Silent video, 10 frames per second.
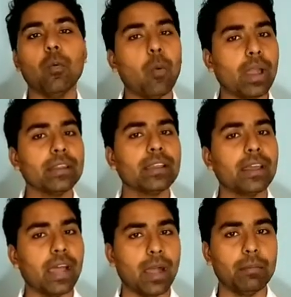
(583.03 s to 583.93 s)
1
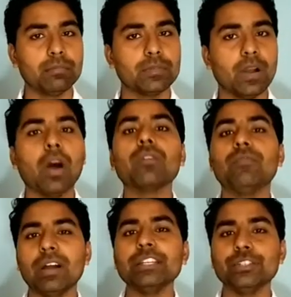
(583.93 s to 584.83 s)
gram or
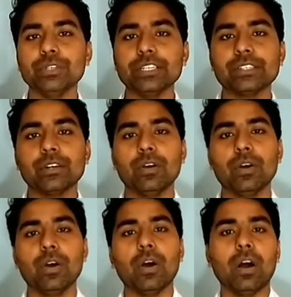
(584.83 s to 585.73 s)
1 unit
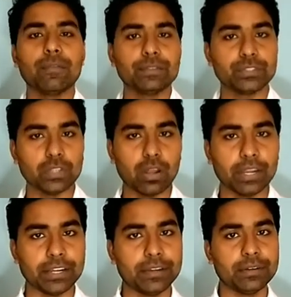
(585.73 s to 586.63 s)
of
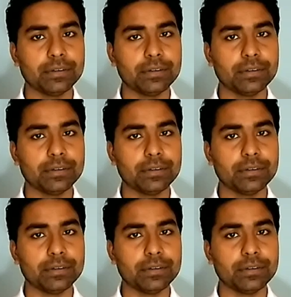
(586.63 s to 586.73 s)
solid,